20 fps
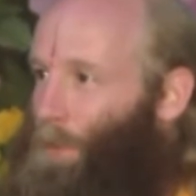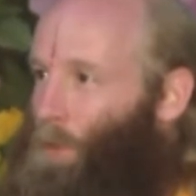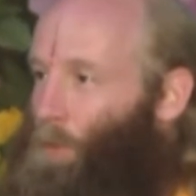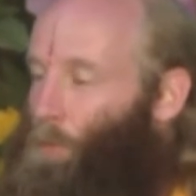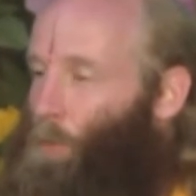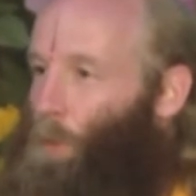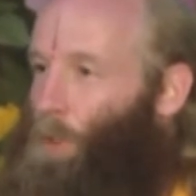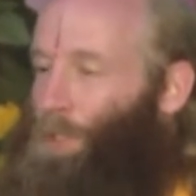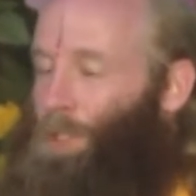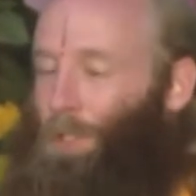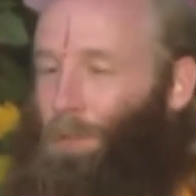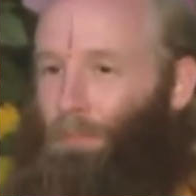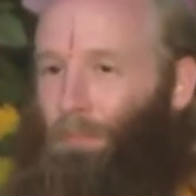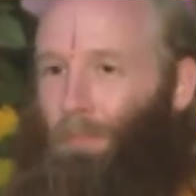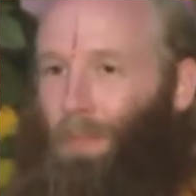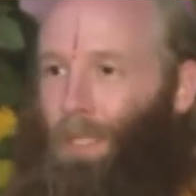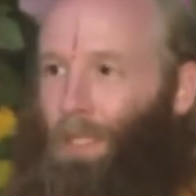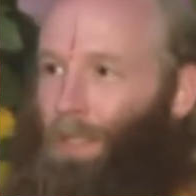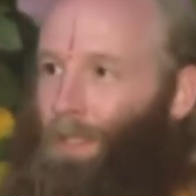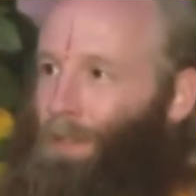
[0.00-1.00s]
You worship
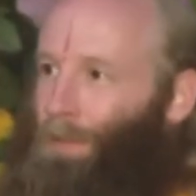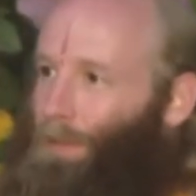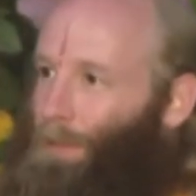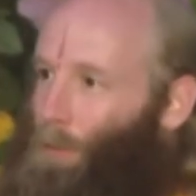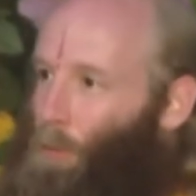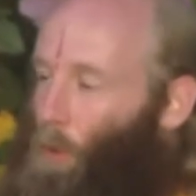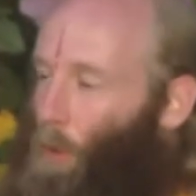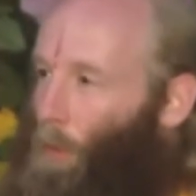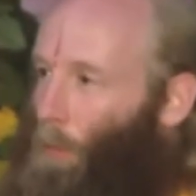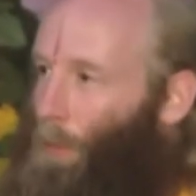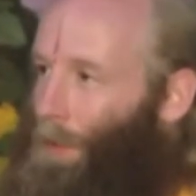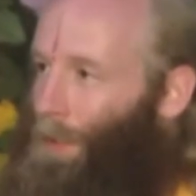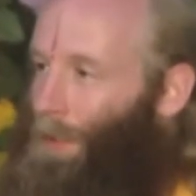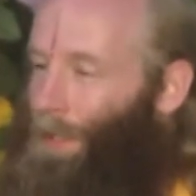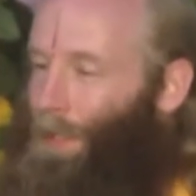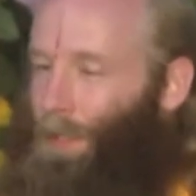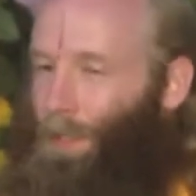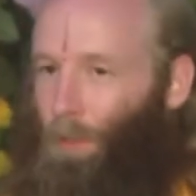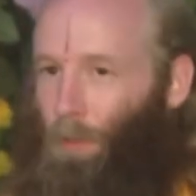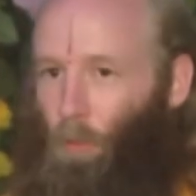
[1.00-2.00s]
me.
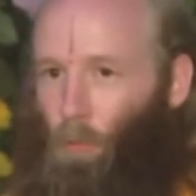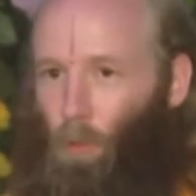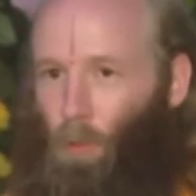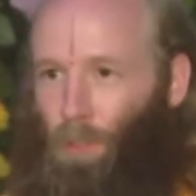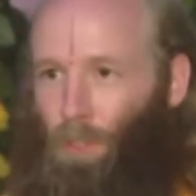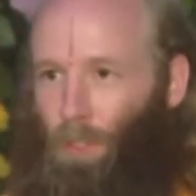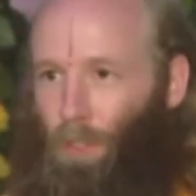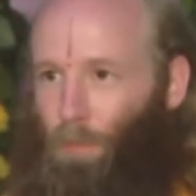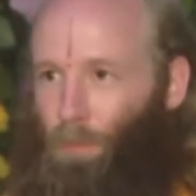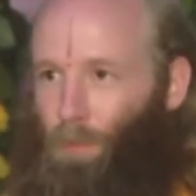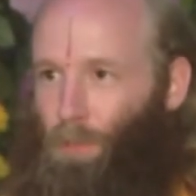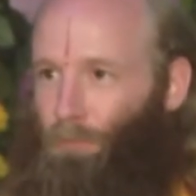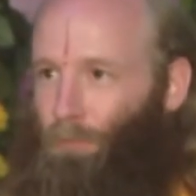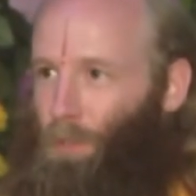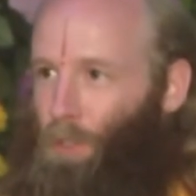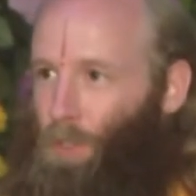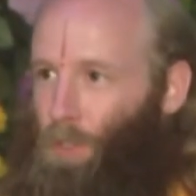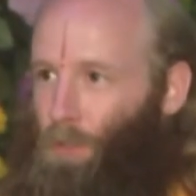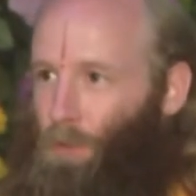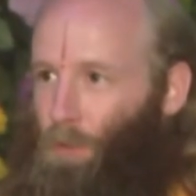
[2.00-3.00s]
Nobody here worships
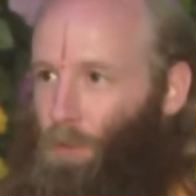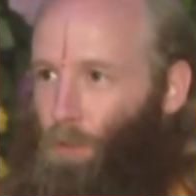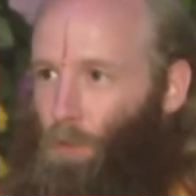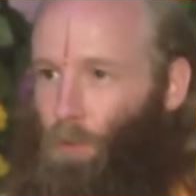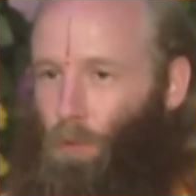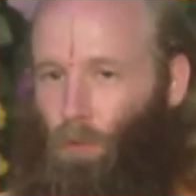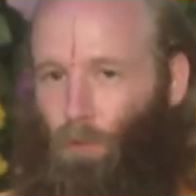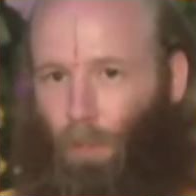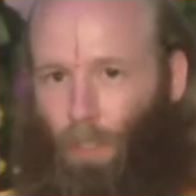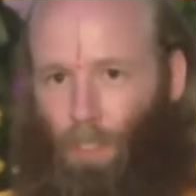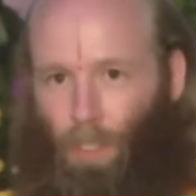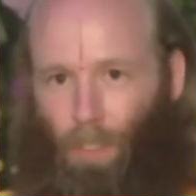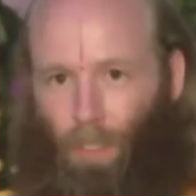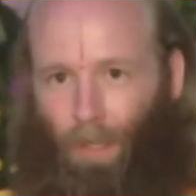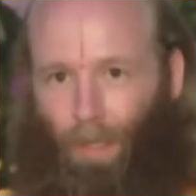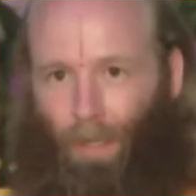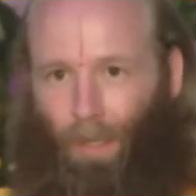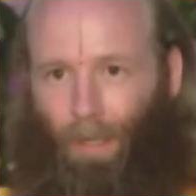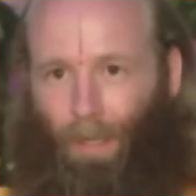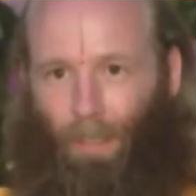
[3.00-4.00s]
Vishnu,
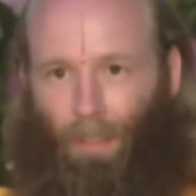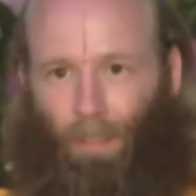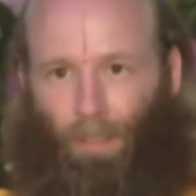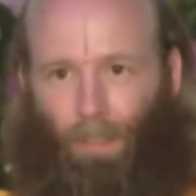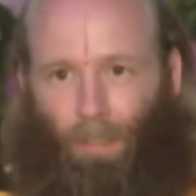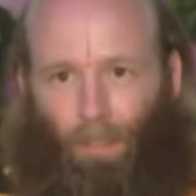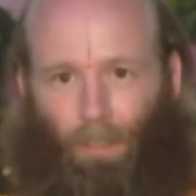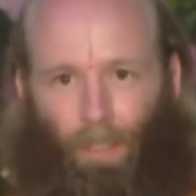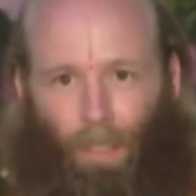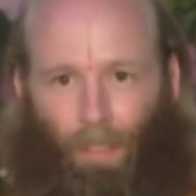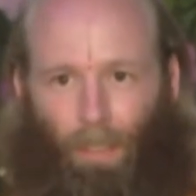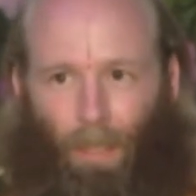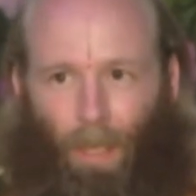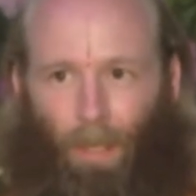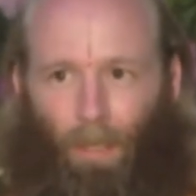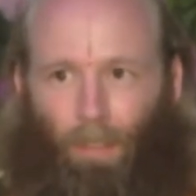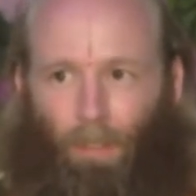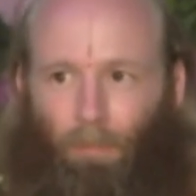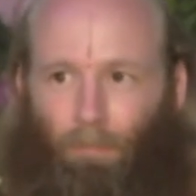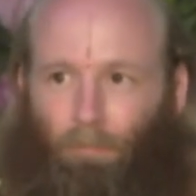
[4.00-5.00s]
Krishna, anything like
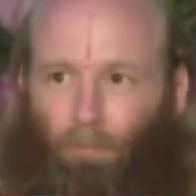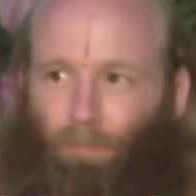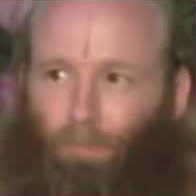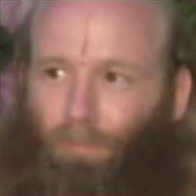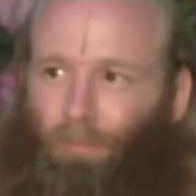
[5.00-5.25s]
that.